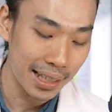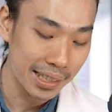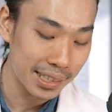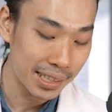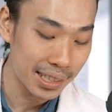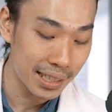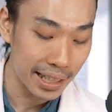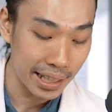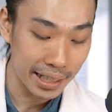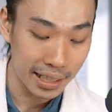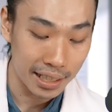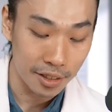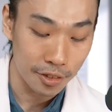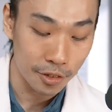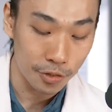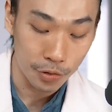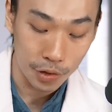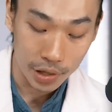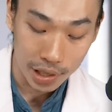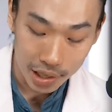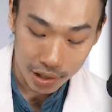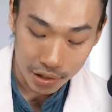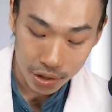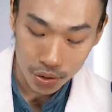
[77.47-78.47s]
it's like
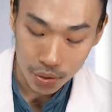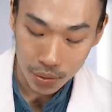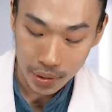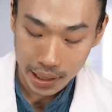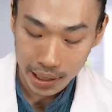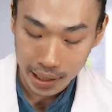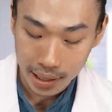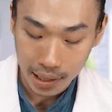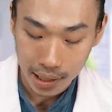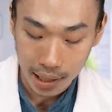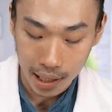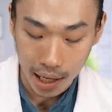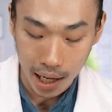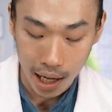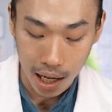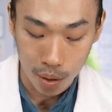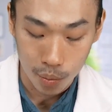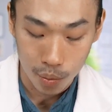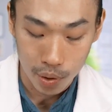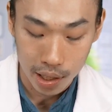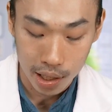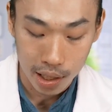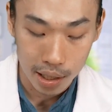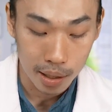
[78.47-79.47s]
filtering
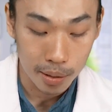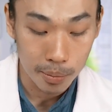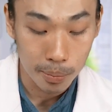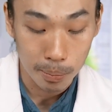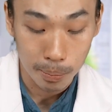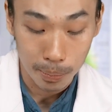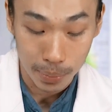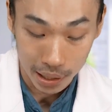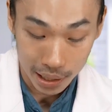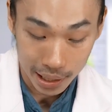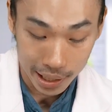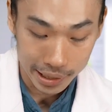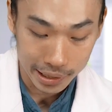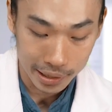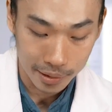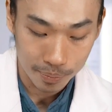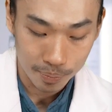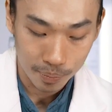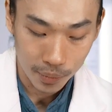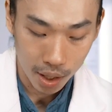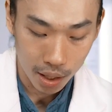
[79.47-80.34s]
our blood.